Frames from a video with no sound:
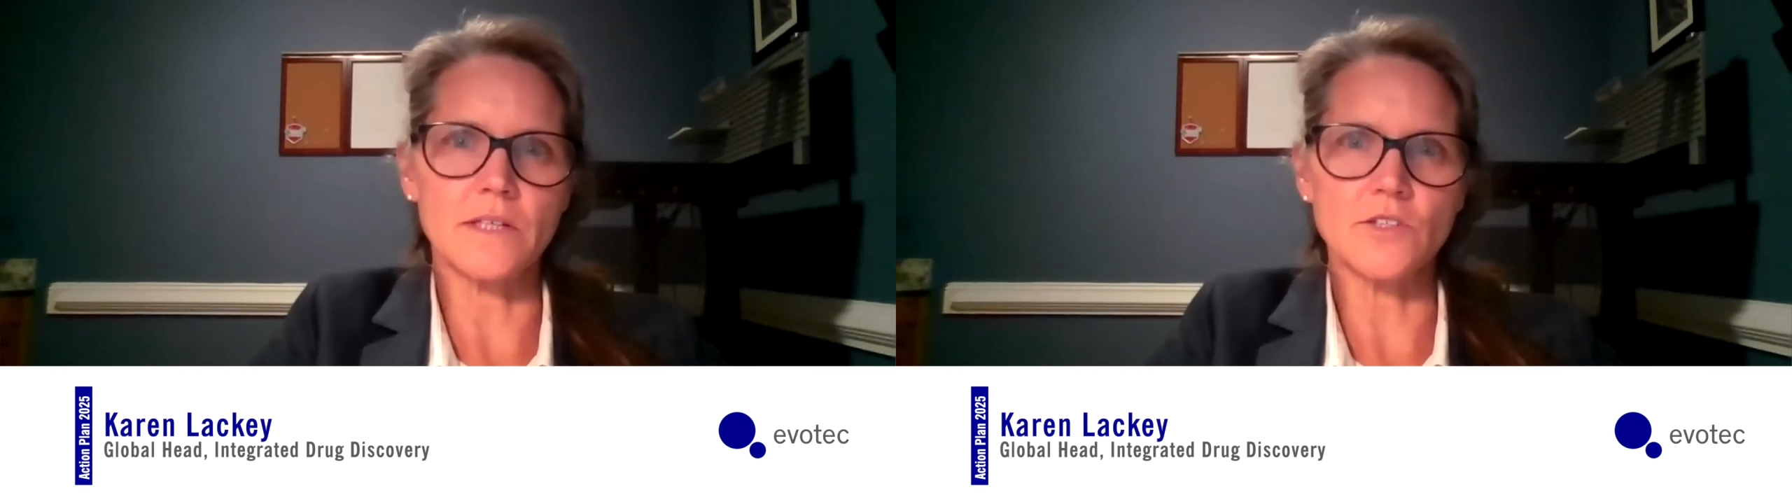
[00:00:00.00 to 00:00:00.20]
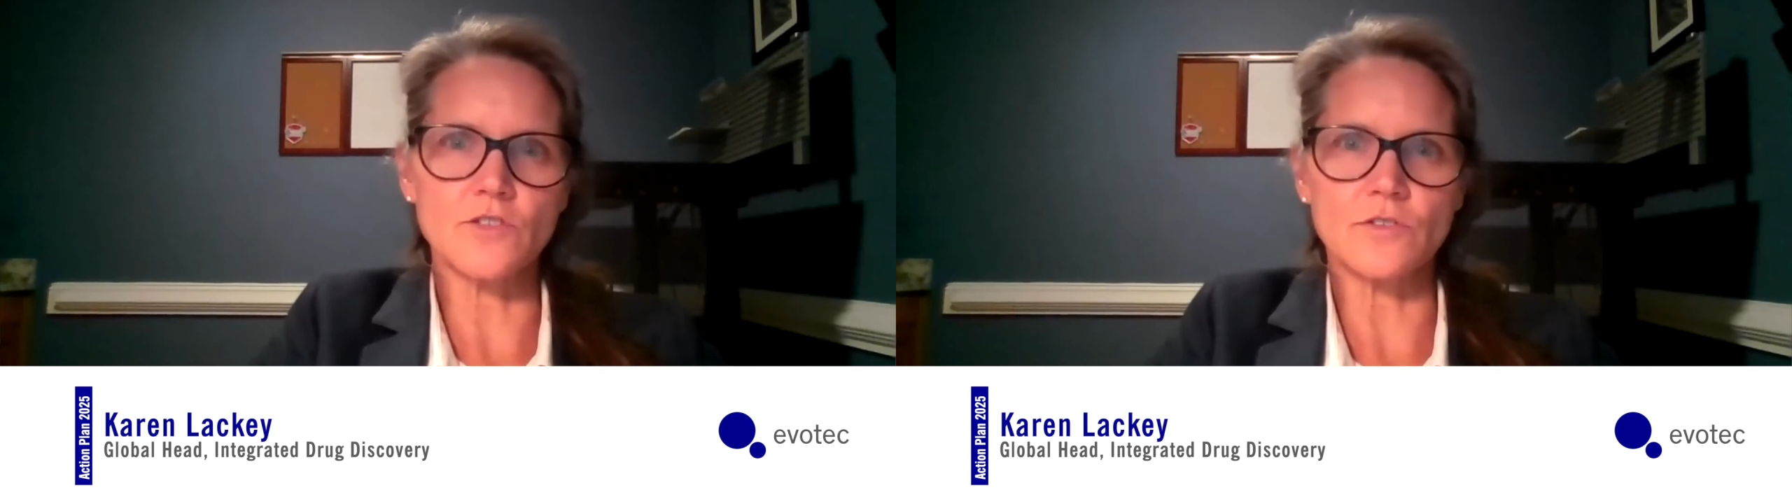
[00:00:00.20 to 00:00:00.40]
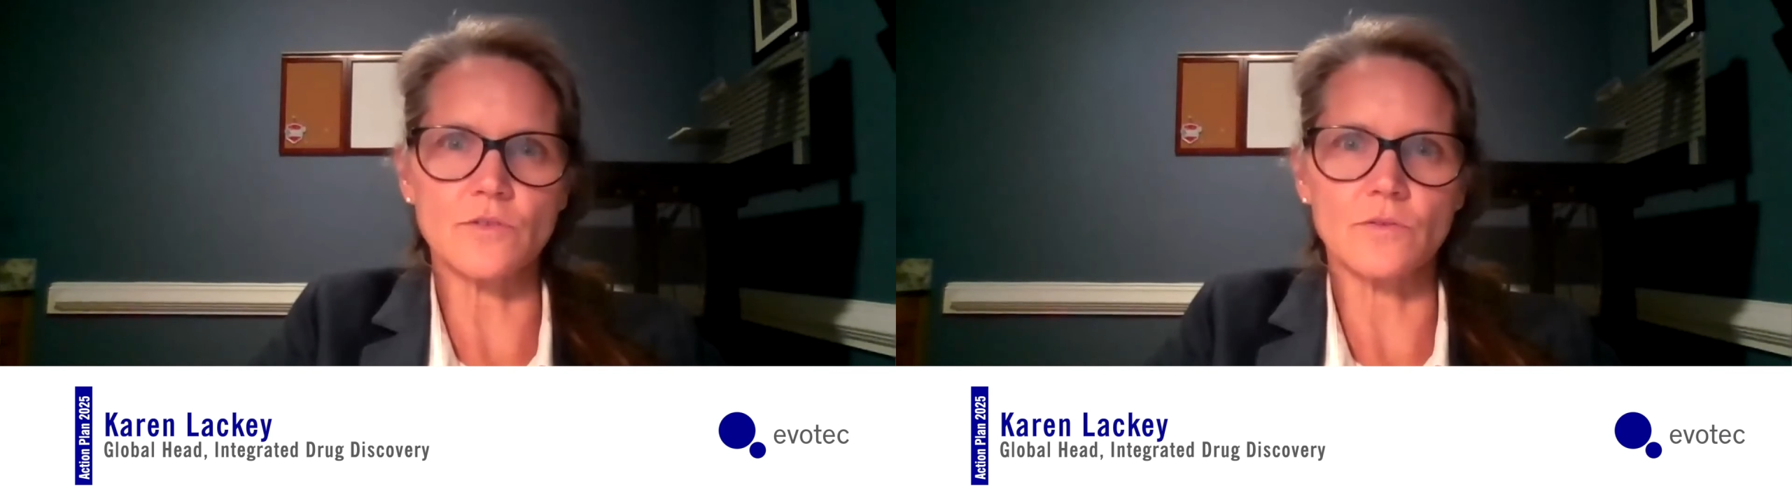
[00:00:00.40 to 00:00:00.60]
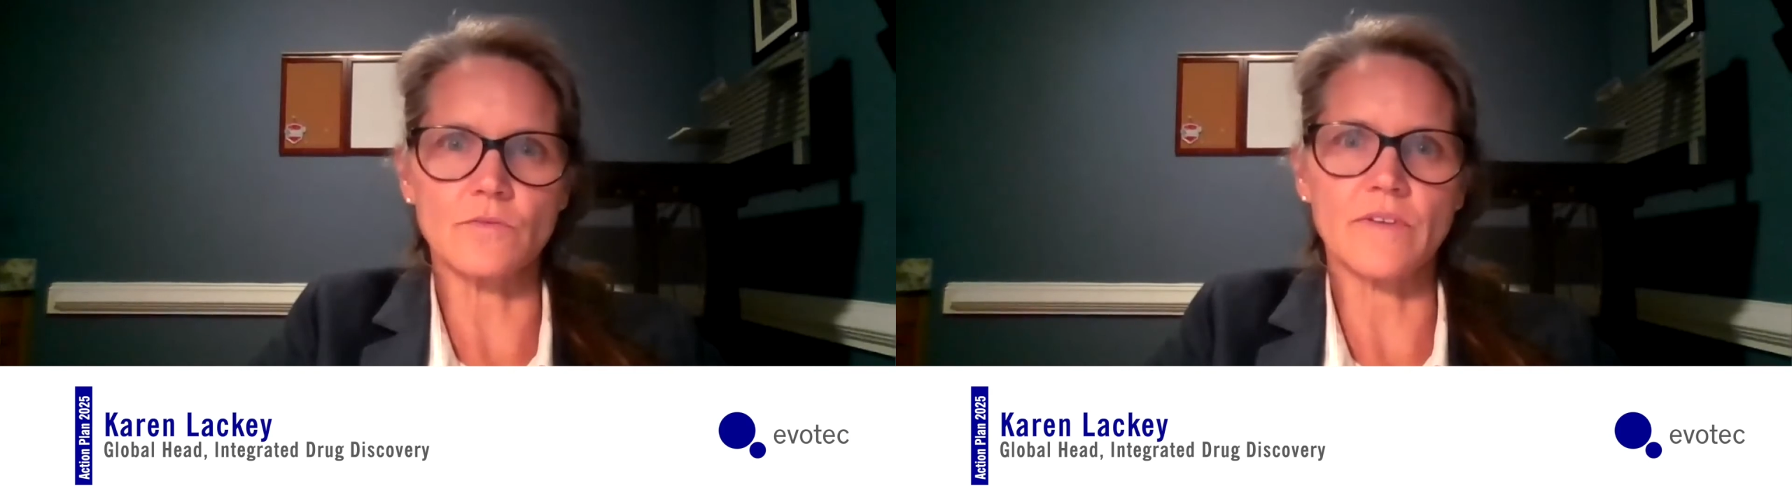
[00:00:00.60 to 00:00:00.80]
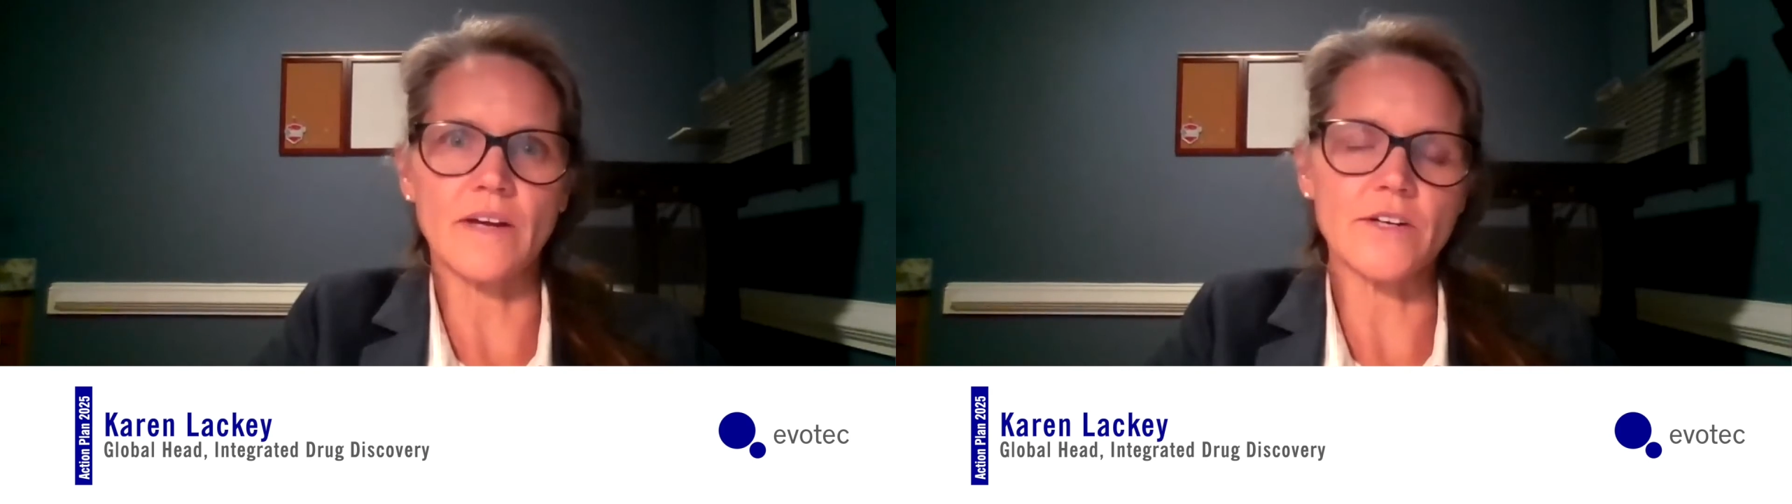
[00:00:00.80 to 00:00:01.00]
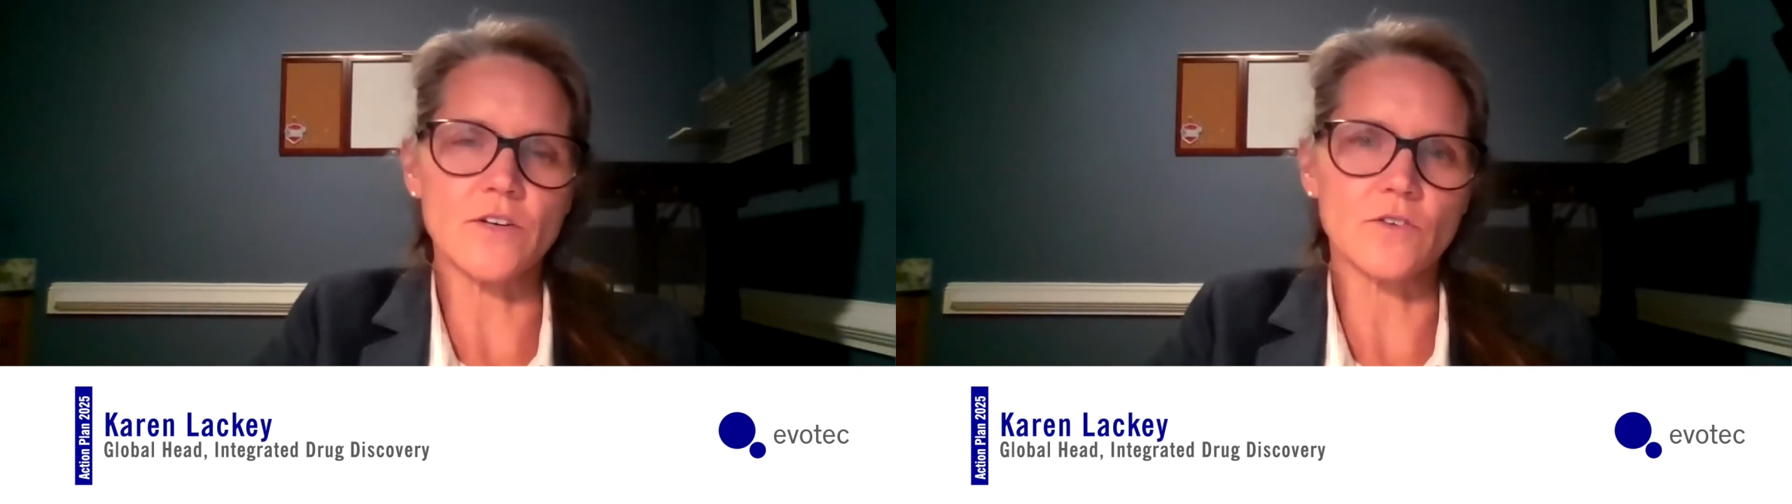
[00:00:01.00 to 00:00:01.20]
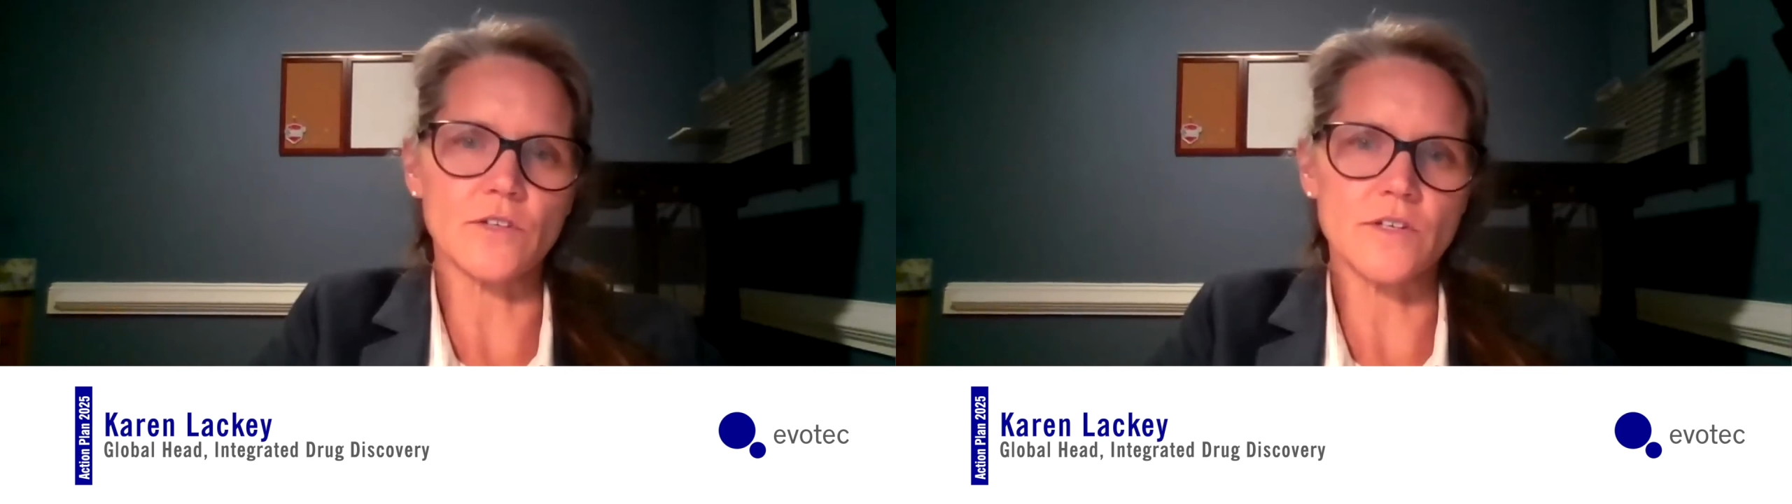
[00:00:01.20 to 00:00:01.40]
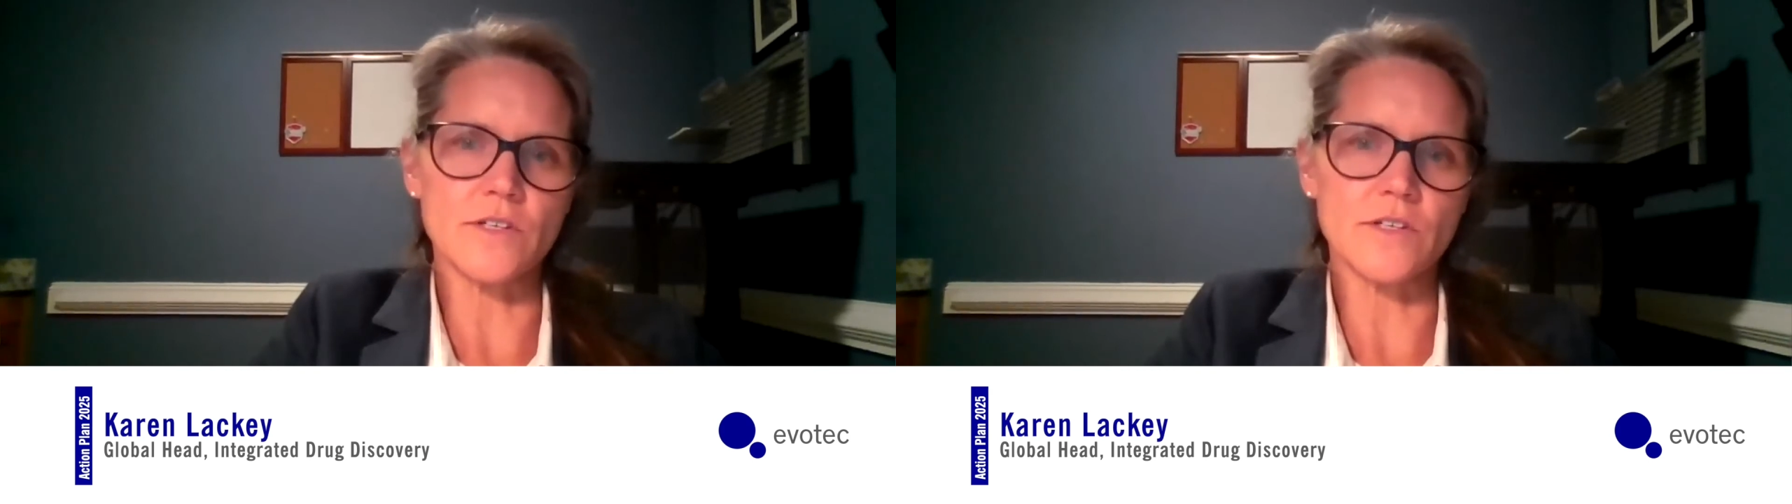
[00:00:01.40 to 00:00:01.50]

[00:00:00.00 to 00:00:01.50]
into very early